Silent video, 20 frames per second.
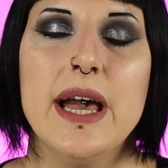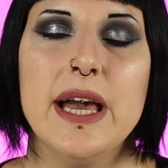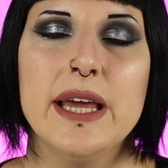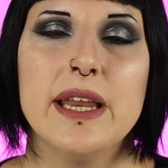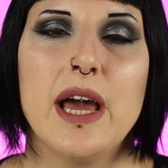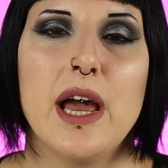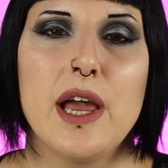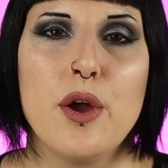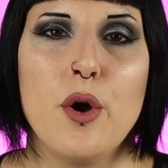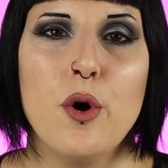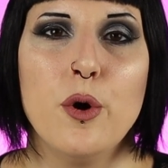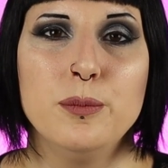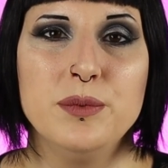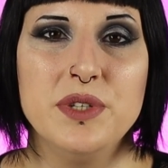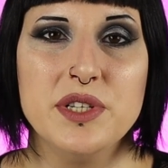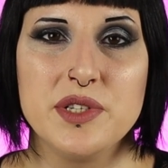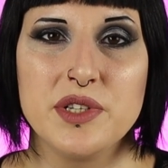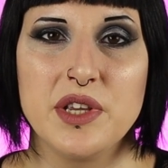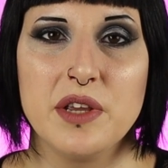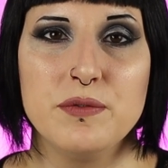And I hope
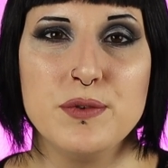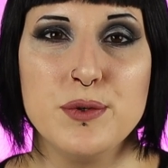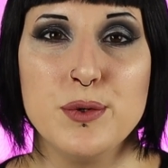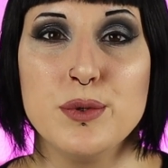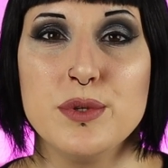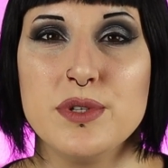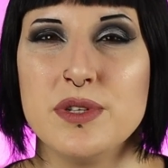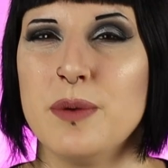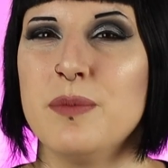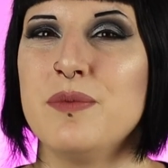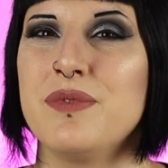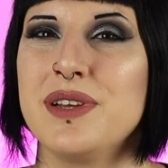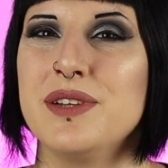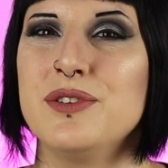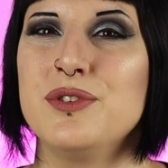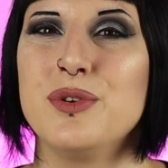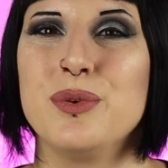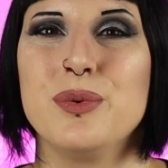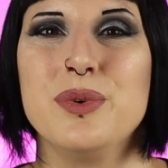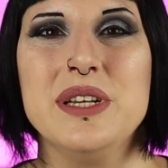this gives you
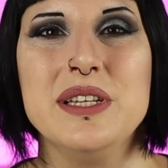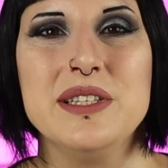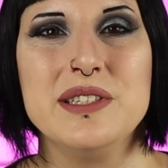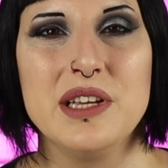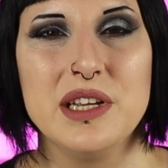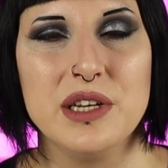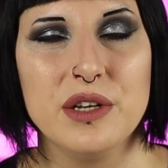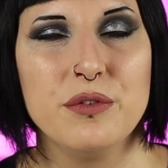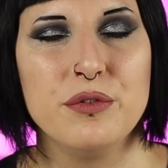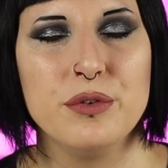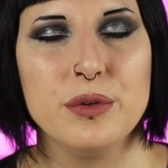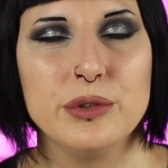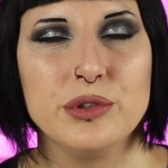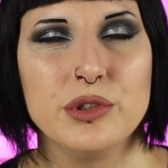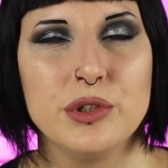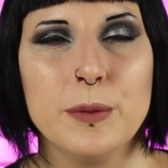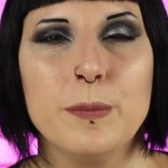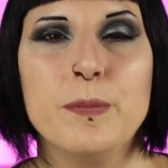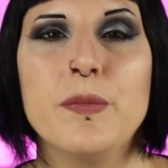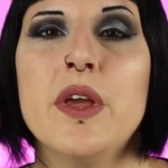something to read in the
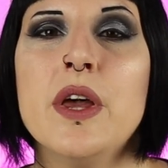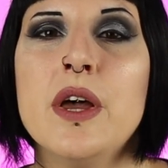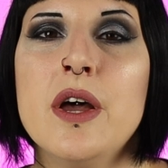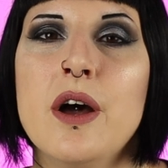future.